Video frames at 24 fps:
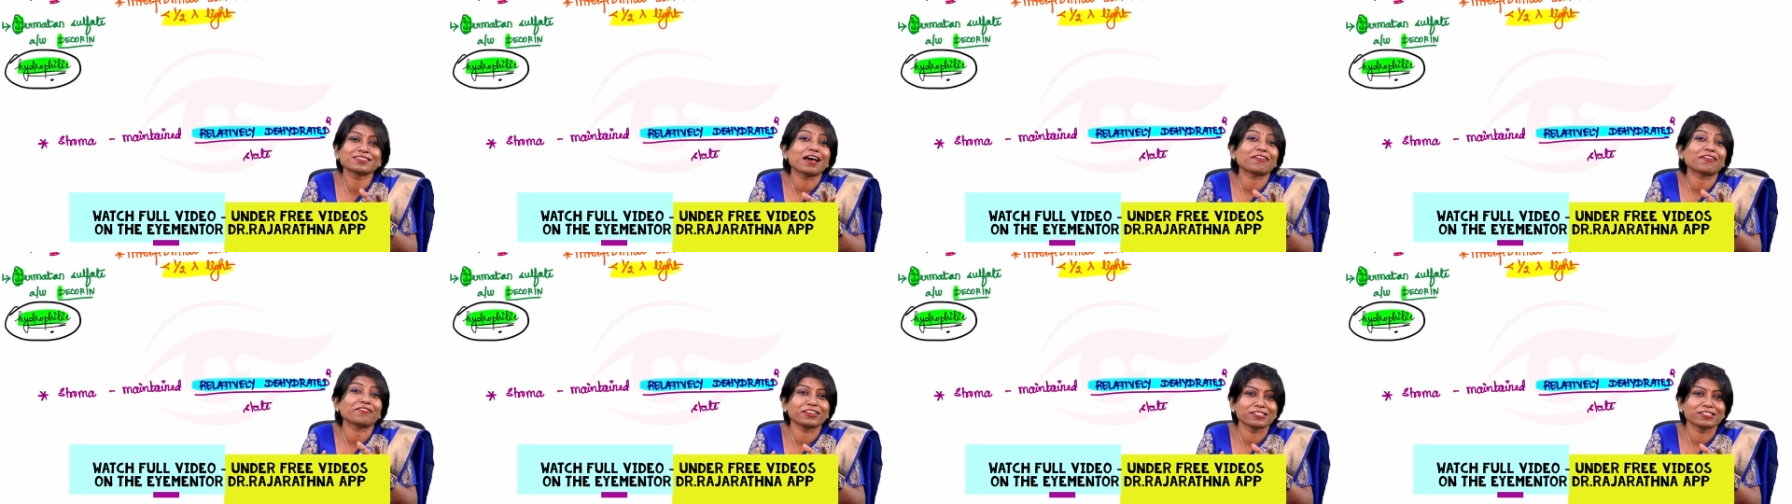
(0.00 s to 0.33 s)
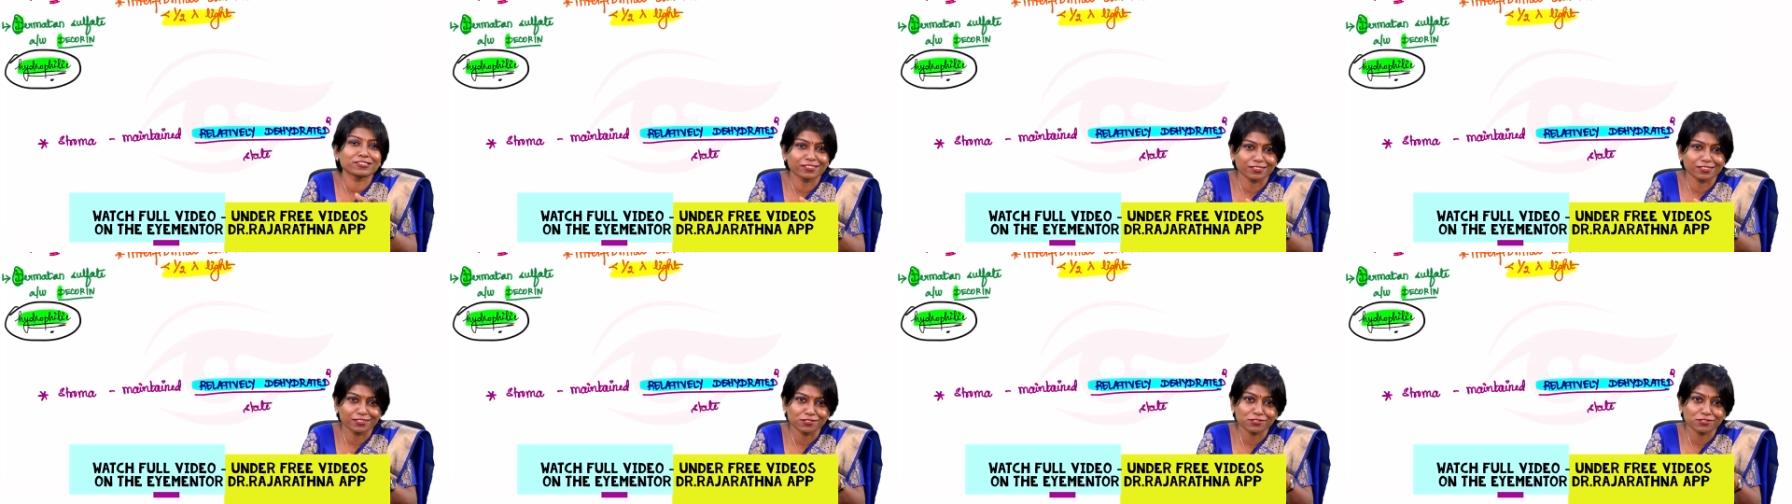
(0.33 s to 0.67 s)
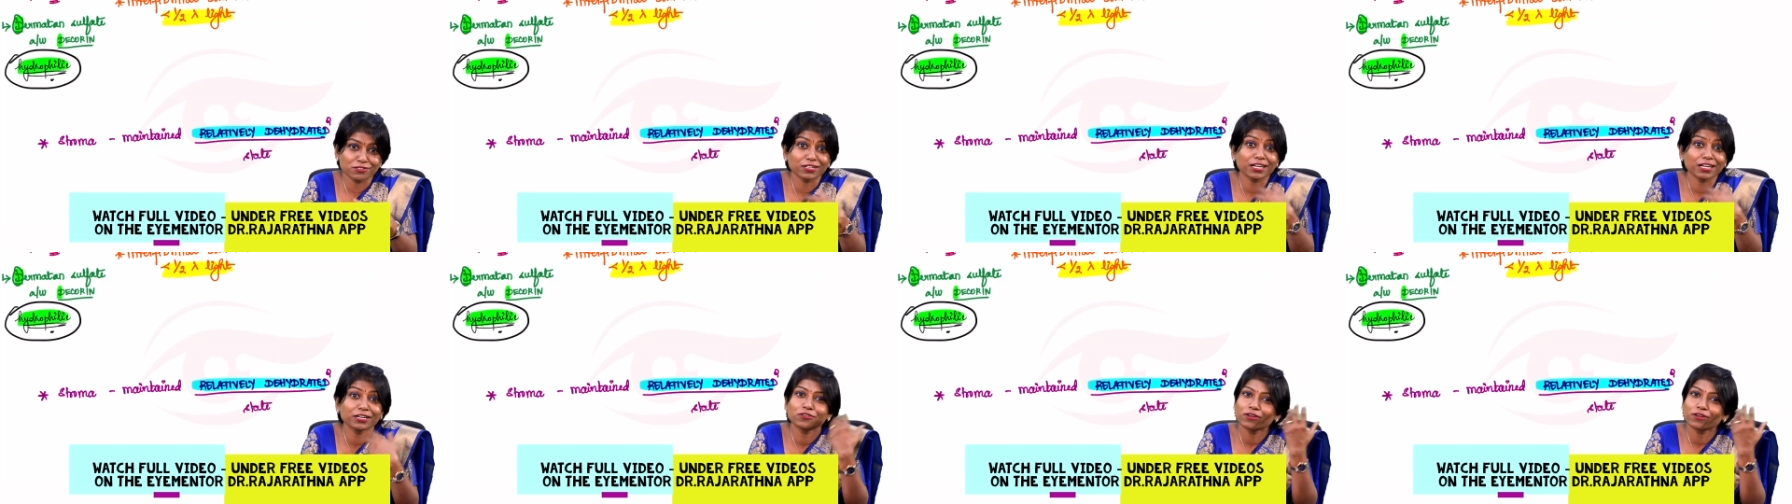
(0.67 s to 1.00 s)

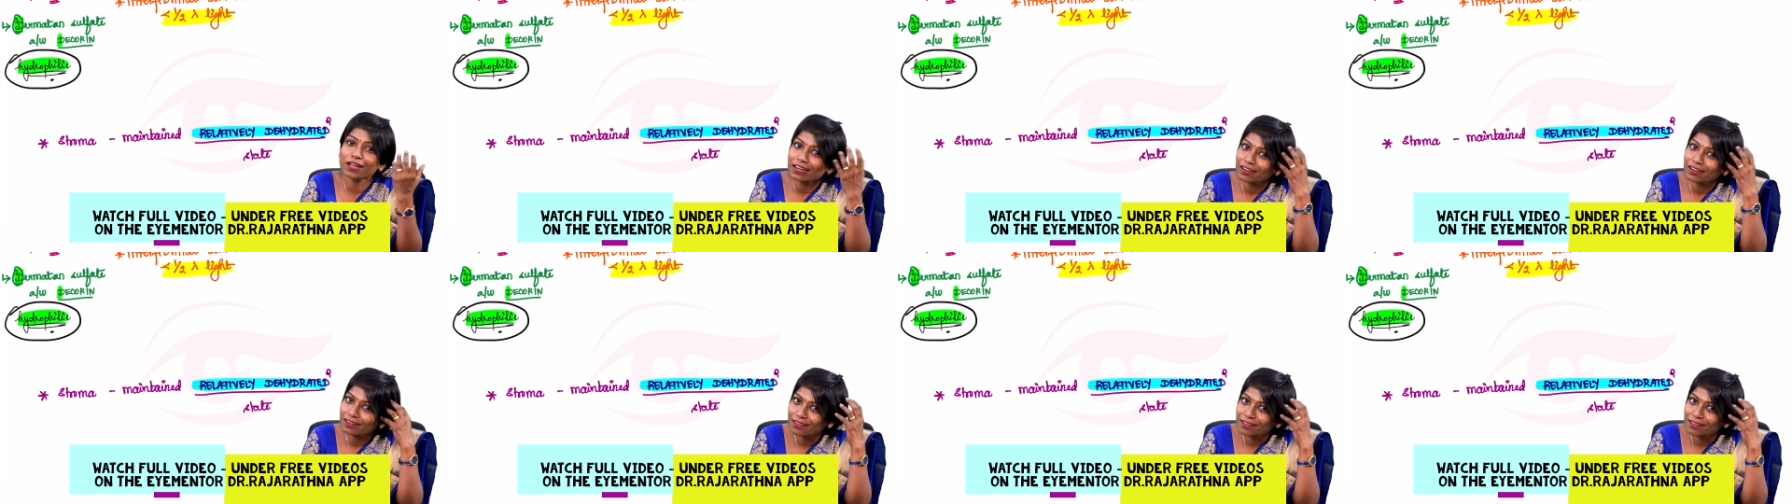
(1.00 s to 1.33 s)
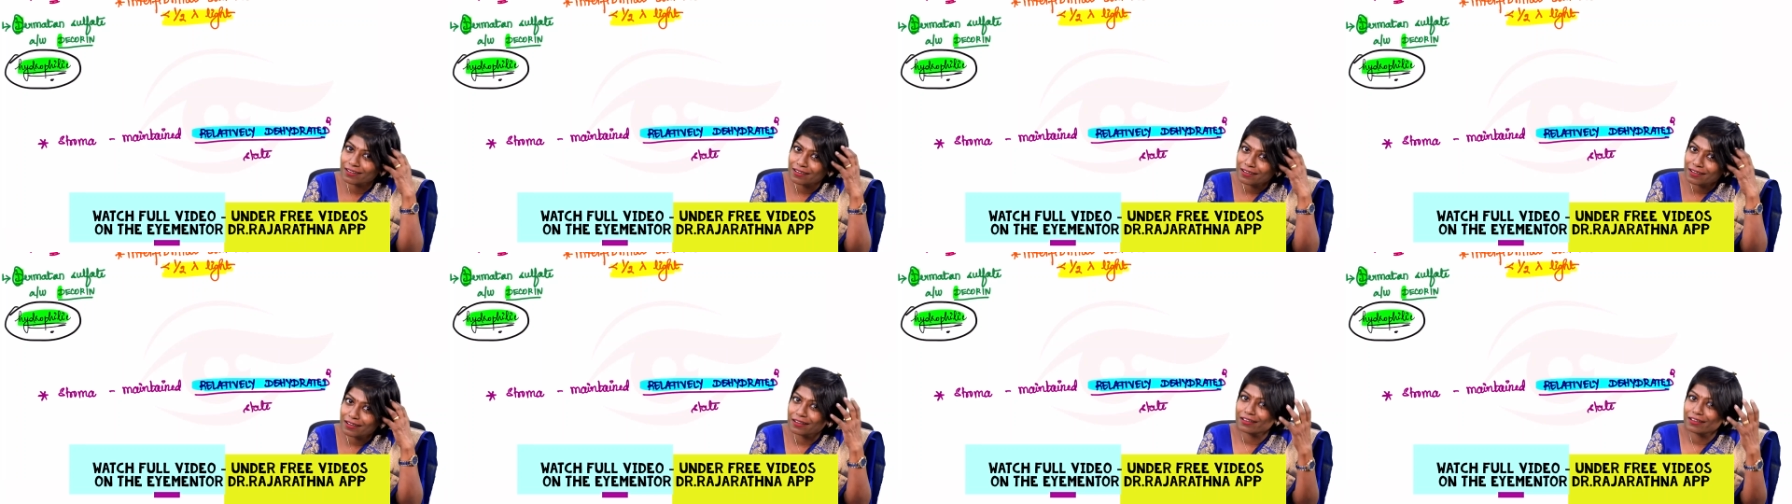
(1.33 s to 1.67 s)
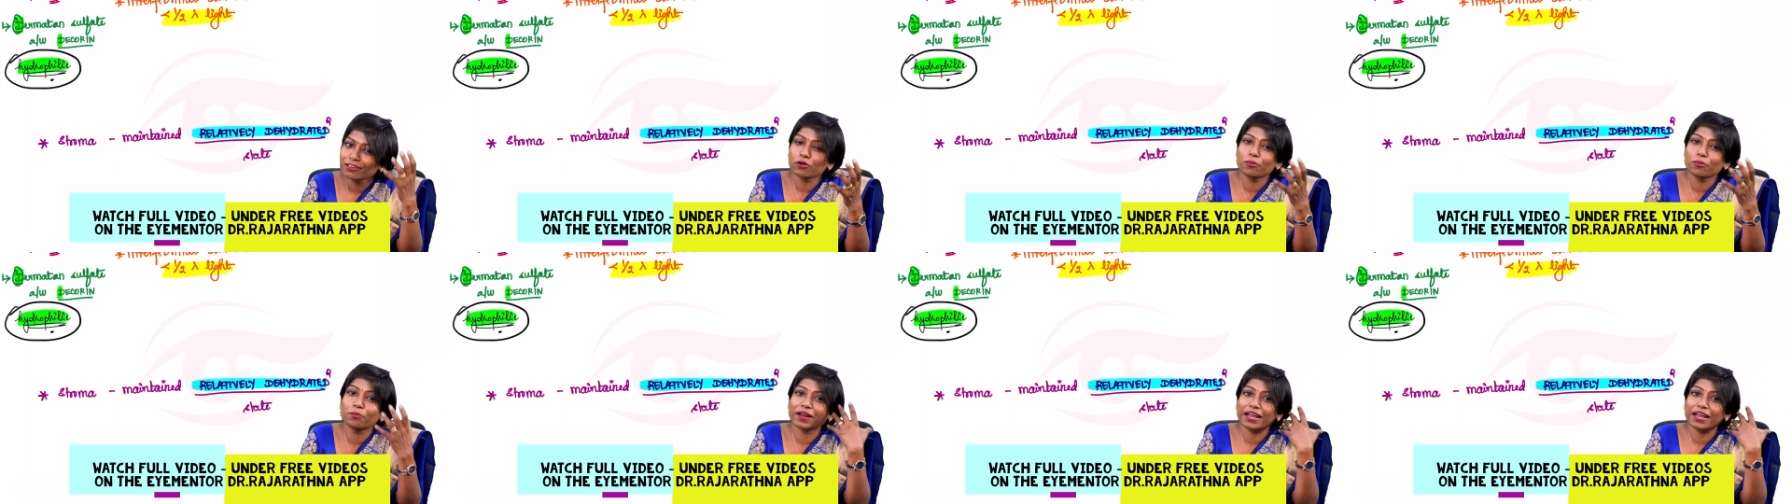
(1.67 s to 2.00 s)
starvation so that
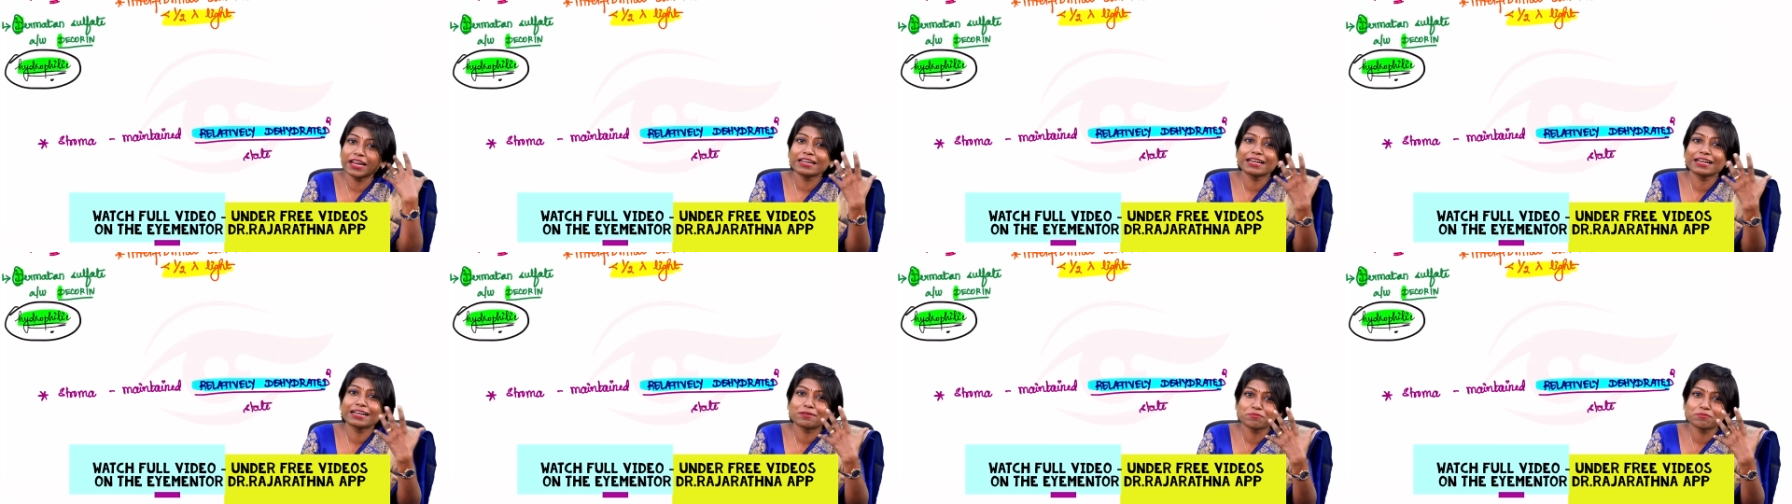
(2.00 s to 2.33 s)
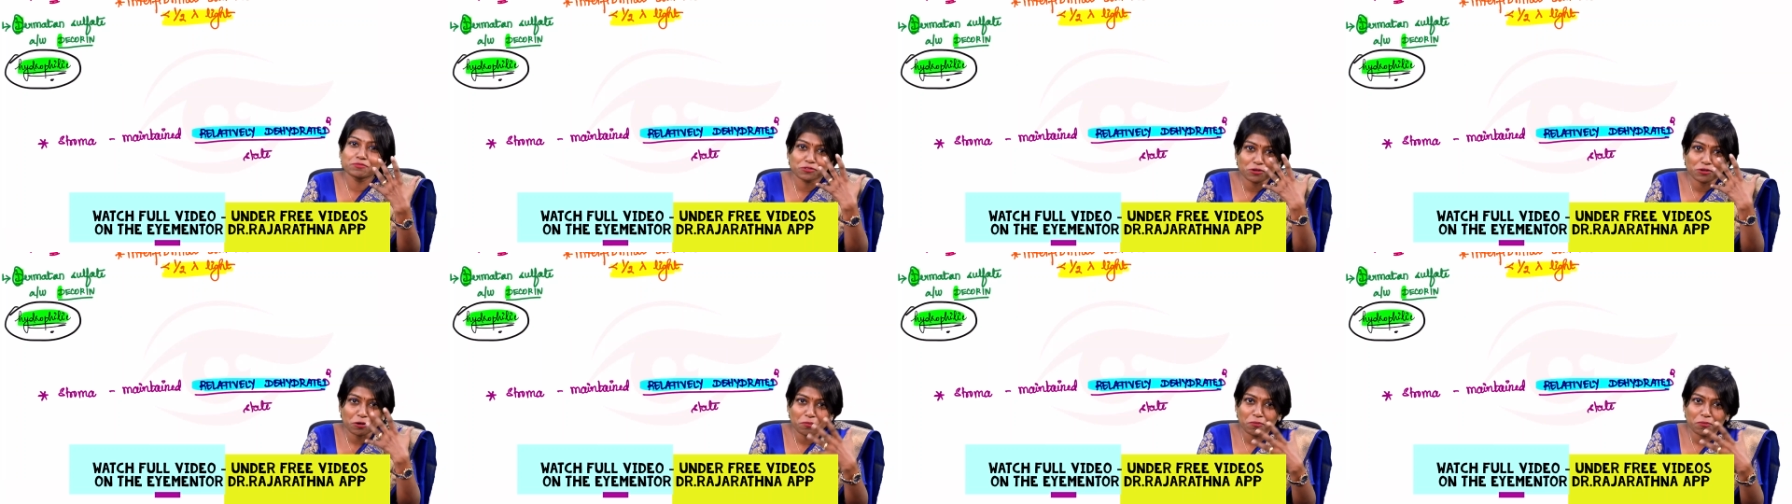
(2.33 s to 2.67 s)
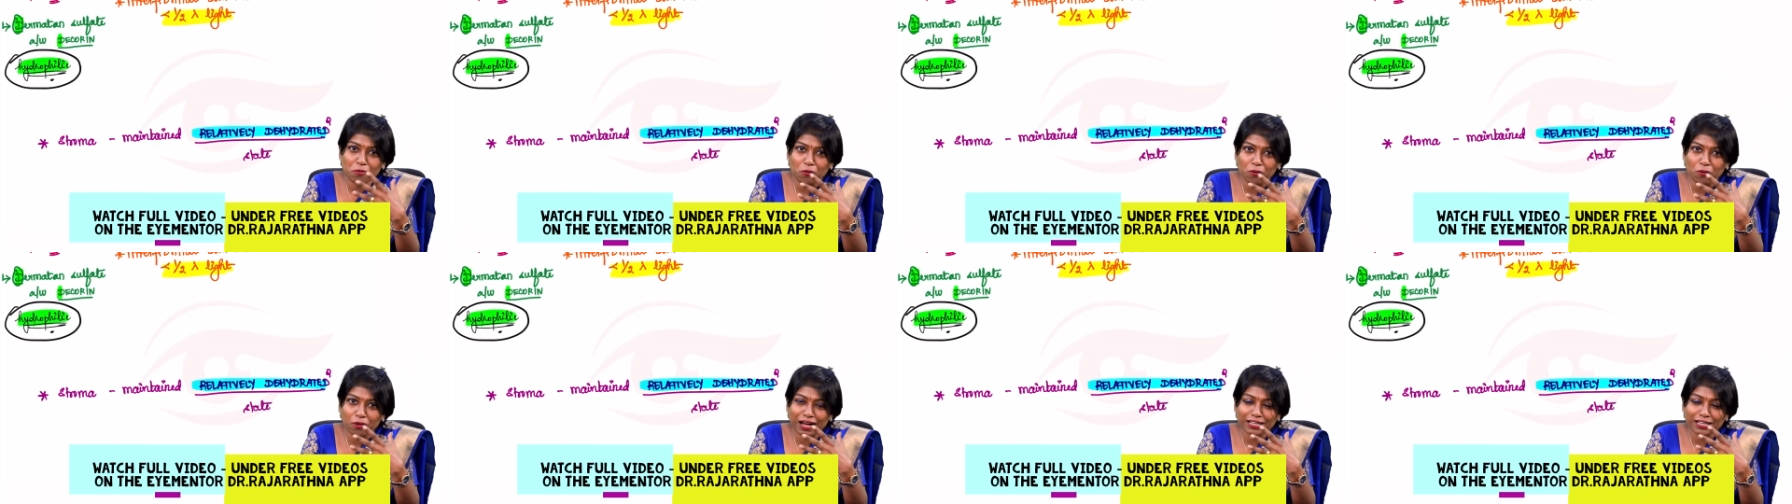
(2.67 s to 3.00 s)
your brain can absorb
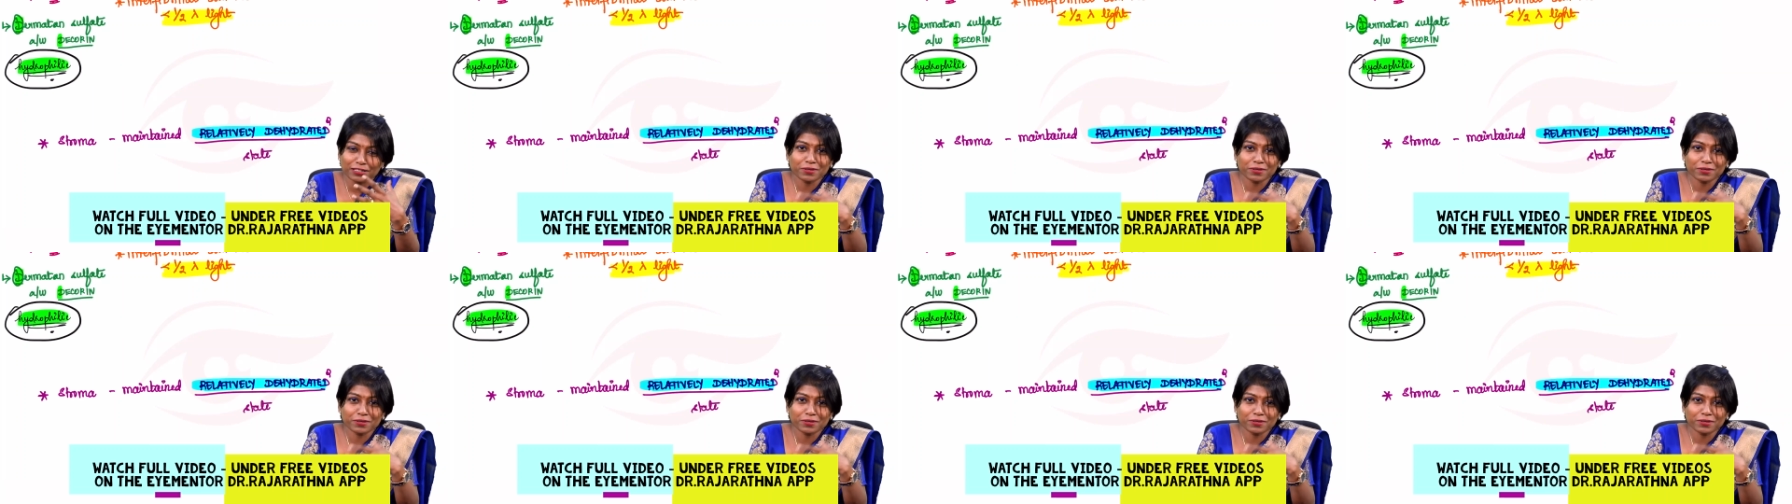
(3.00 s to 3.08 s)
more.